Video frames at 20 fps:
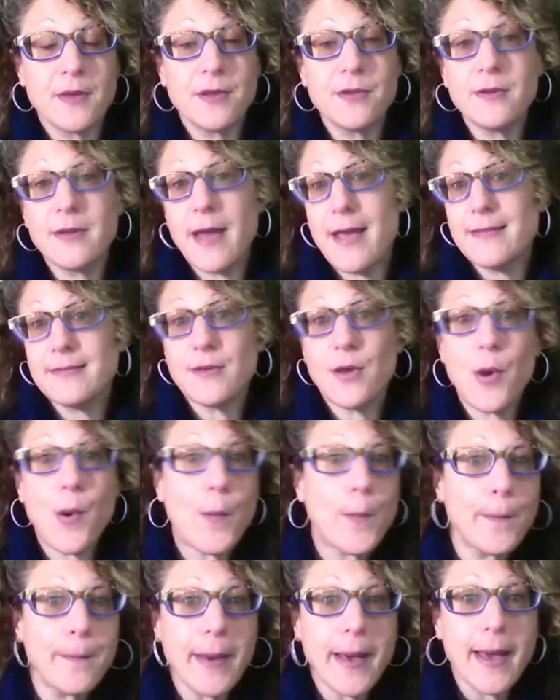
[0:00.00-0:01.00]
Are you guys a
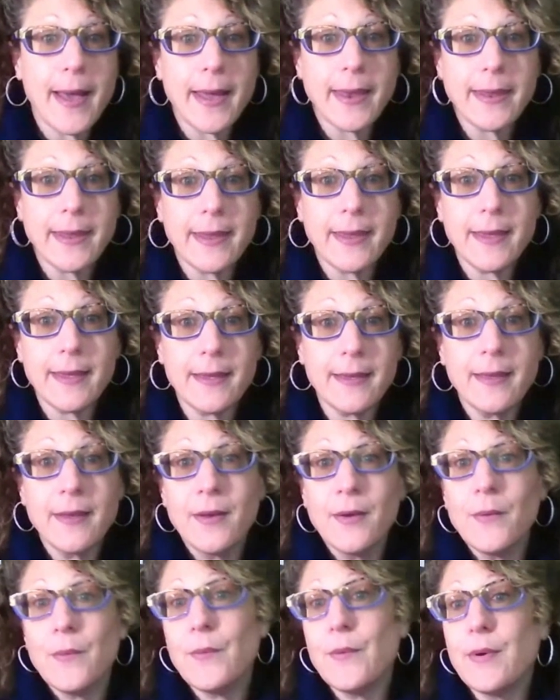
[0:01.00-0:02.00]

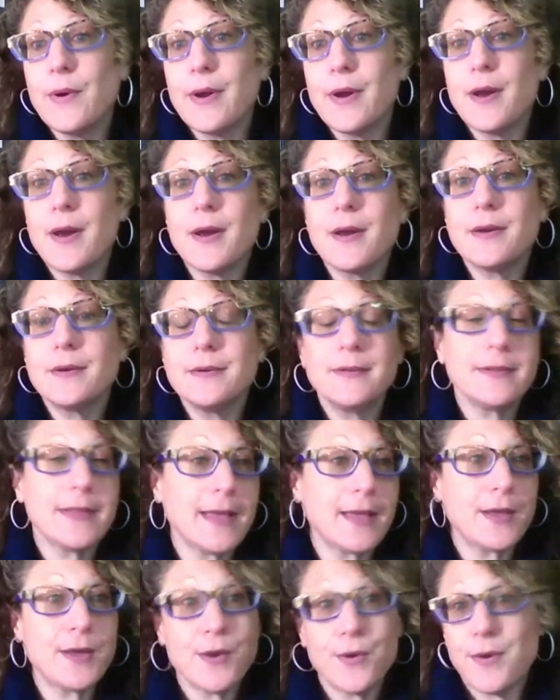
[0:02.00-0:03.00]
homebody, or do you
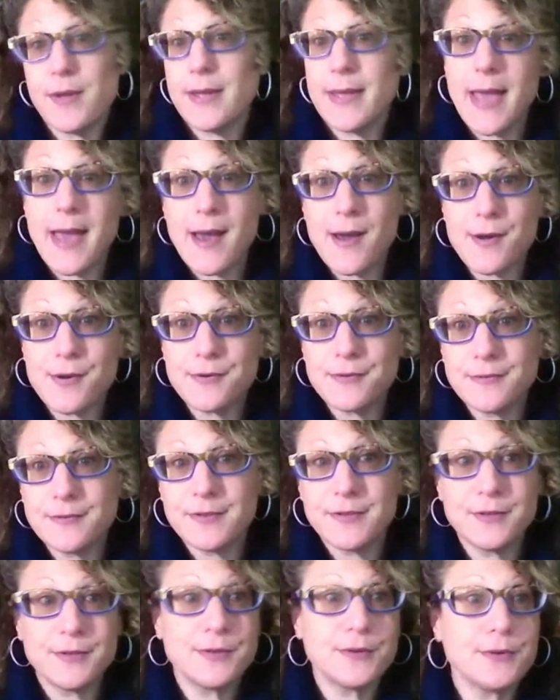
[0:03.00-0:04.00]
like going
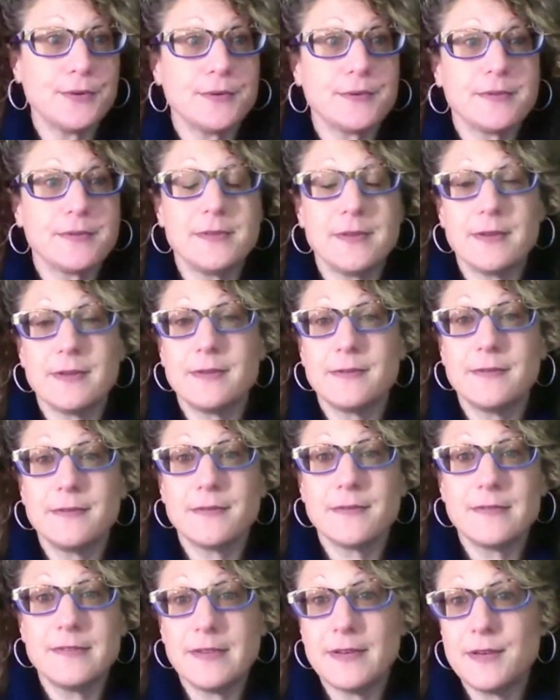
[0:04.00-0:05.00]
out to the
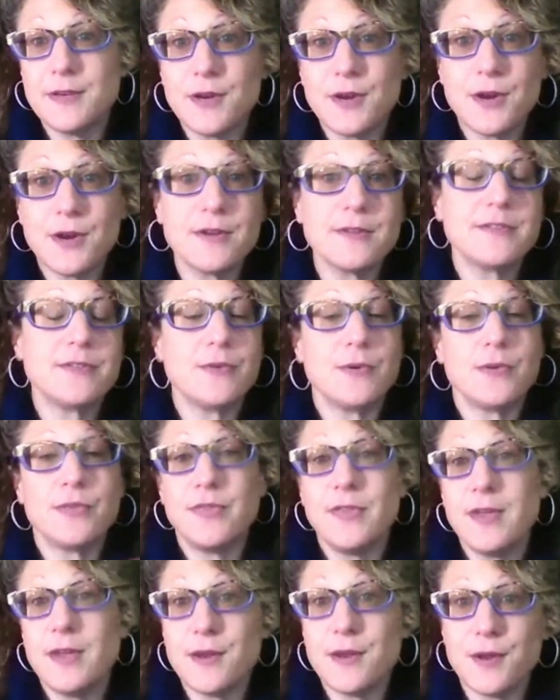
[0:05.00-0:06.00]
dinner, to a
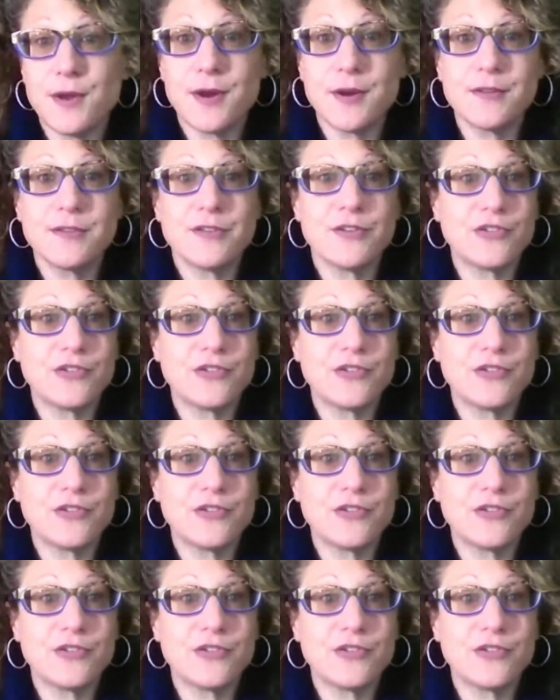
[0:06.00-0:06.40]
theater,